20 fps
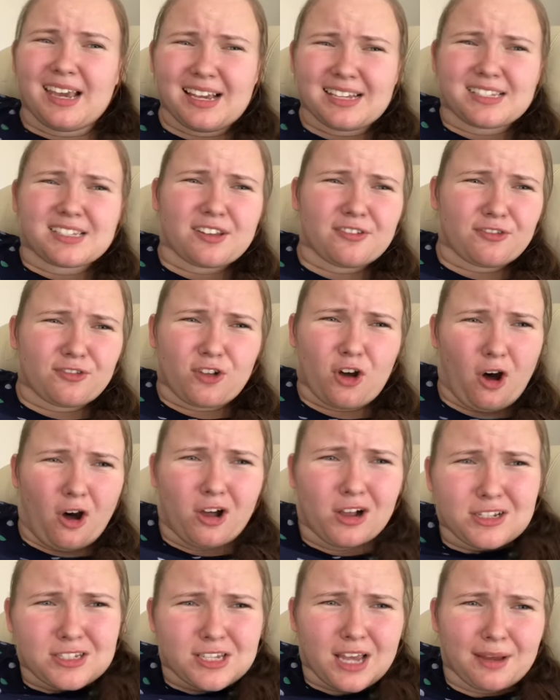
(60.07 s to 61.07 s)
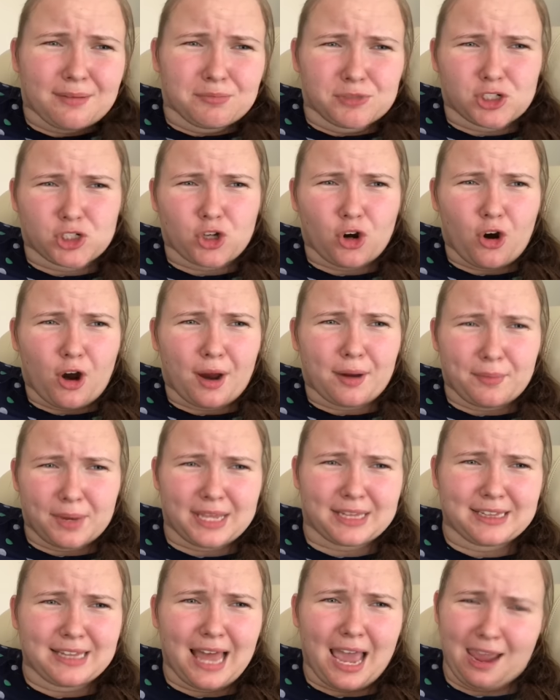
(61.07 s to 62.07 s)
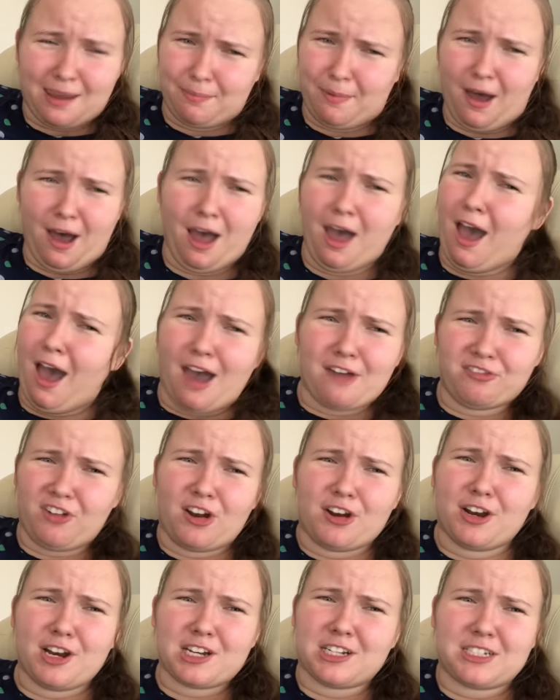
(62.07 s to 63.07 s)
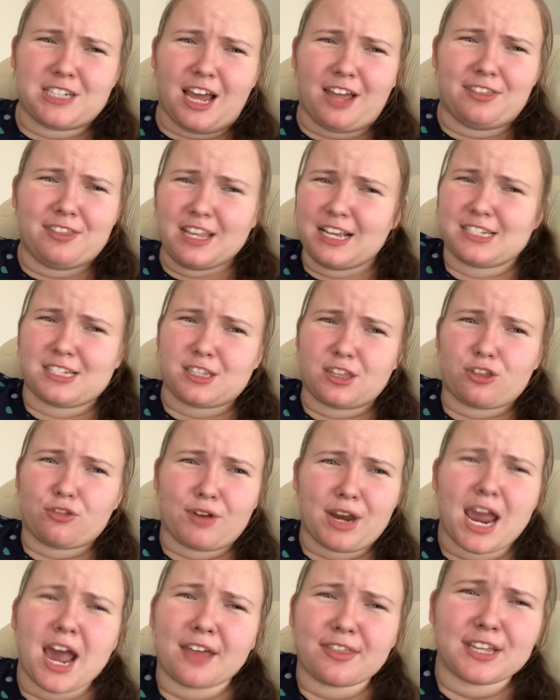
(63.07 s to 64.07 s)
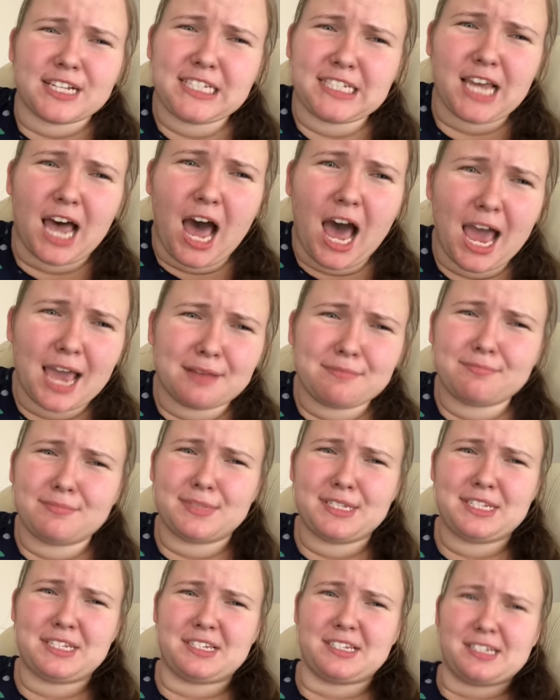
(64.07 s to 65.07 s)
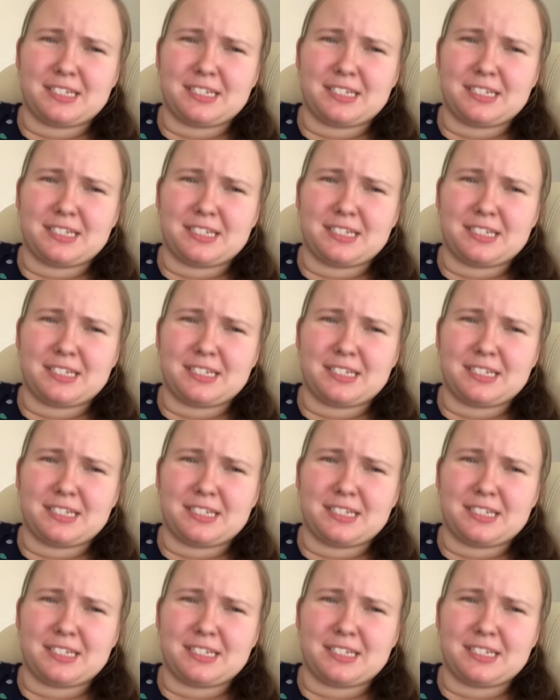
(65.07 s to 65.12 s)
Yes, of course I'm sure I'm in labour. I've only done this three other times.